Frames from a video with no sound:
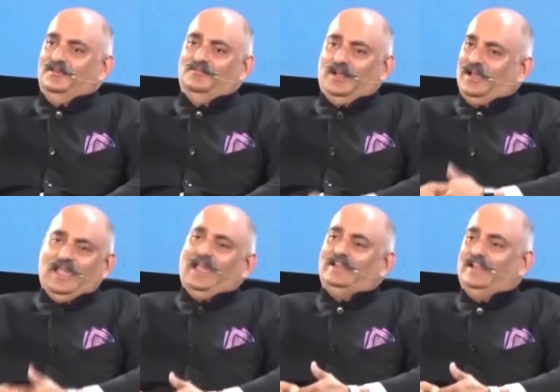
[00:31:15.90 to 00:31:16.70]
but I
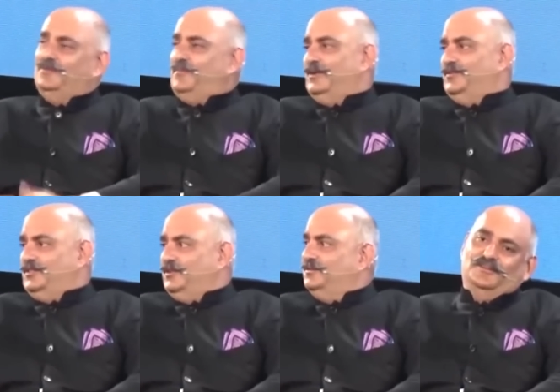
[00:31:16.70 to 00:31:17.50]
can't get in bed with
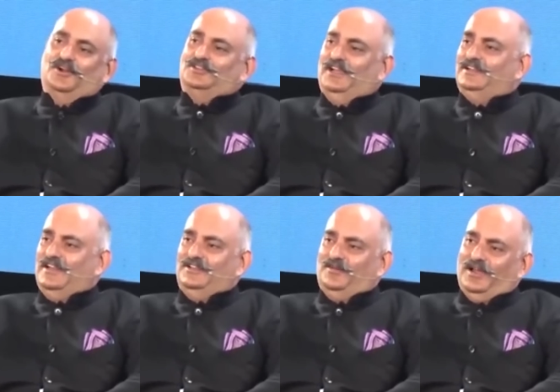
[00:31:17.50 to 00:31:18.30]
you. Not yet,
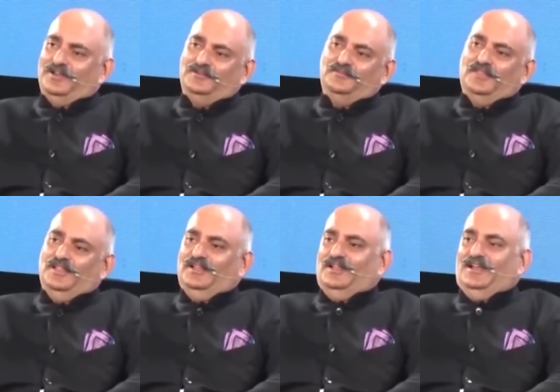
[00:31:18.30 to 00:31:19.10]
anyway.
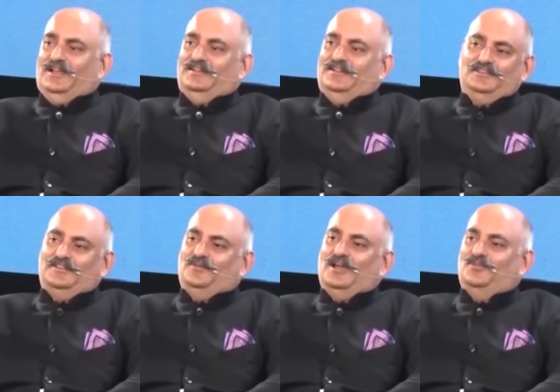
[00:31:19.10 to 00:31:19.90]
And he
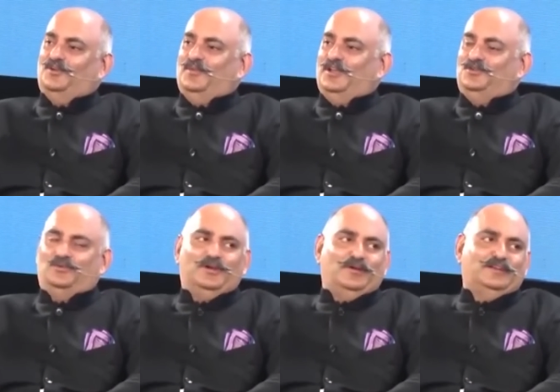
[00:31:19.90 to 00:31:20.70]
said, I'm going to make you
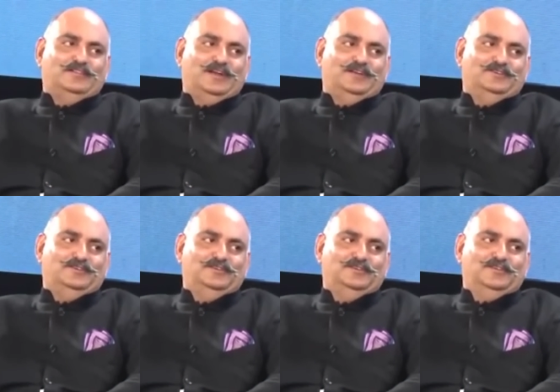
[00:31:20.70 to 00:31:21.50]
regret that.
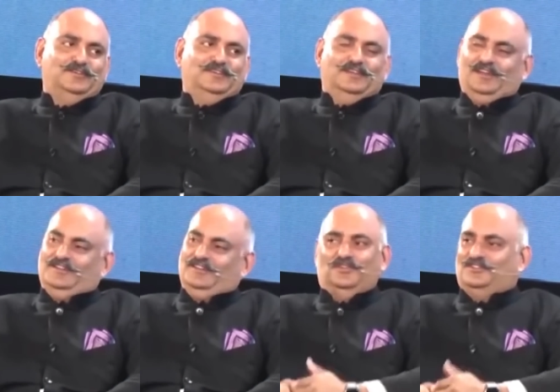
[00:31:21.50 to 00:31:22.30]

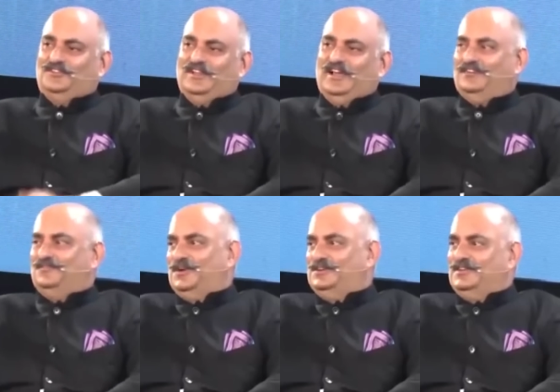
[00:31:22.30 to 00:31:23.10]
And such is life.
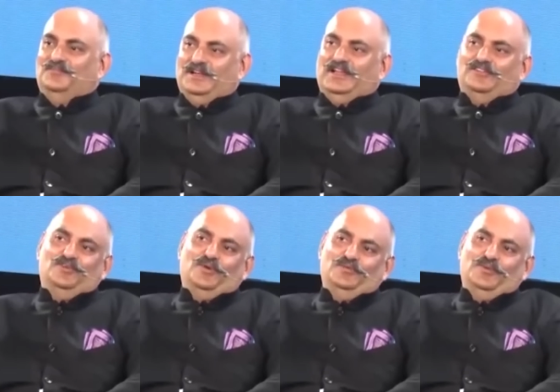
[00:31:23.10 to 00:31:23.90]
But yeah,
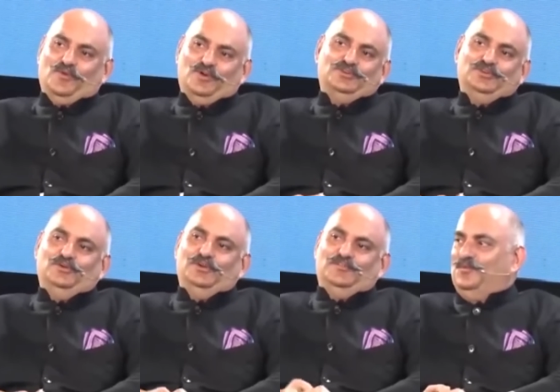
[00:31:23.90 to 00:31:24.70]
so what we want to
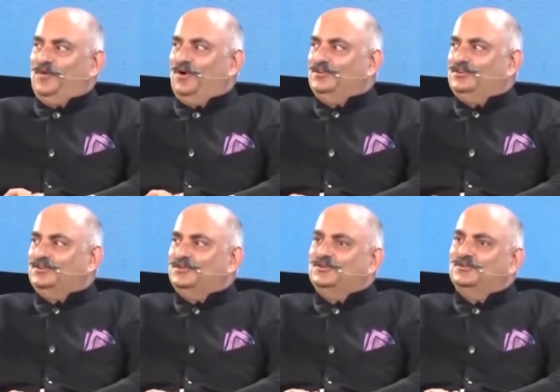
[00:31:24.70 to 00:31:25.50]
do is we want
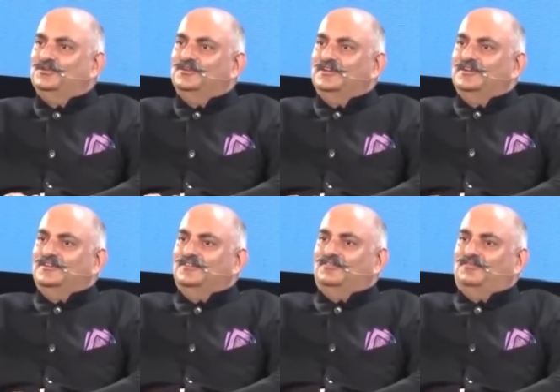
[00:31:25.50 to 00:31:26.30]
to
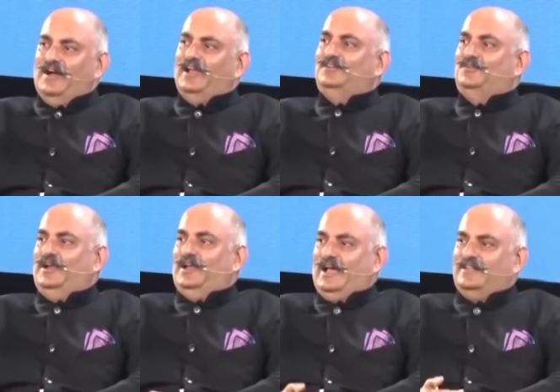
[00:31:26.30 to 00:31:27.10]
find
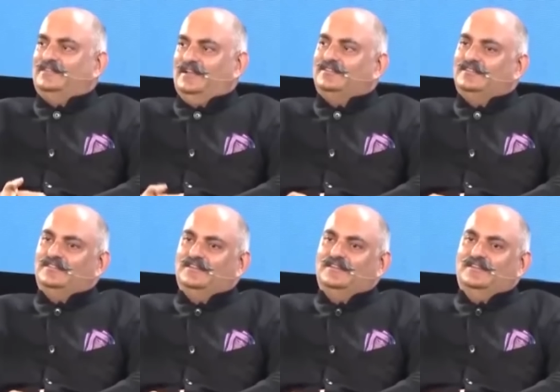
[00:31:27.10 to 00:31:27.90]
great
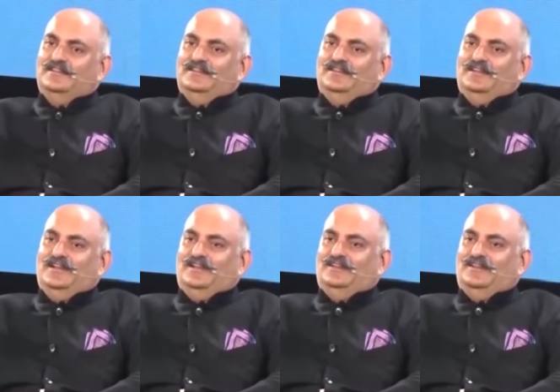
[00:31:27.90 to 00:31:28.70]
assets
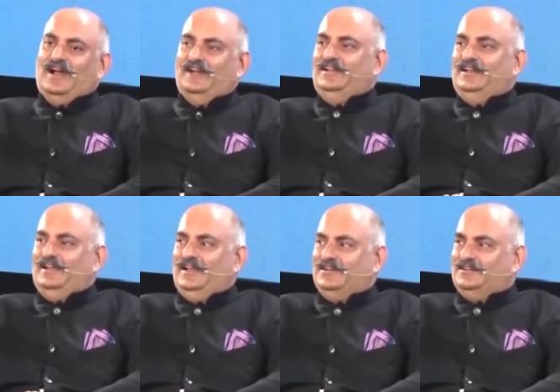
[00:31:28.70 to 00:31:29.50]
and
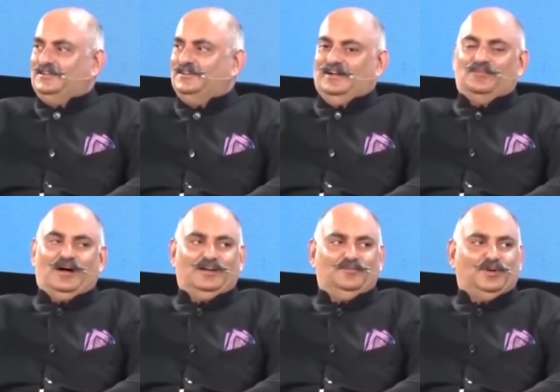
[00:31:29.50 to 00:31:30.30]
ideally at
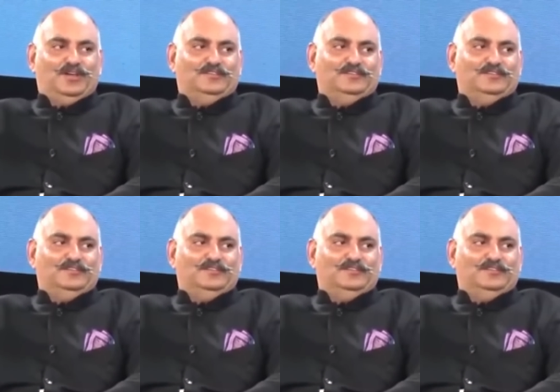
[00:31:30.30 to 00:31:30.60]
bargain prices.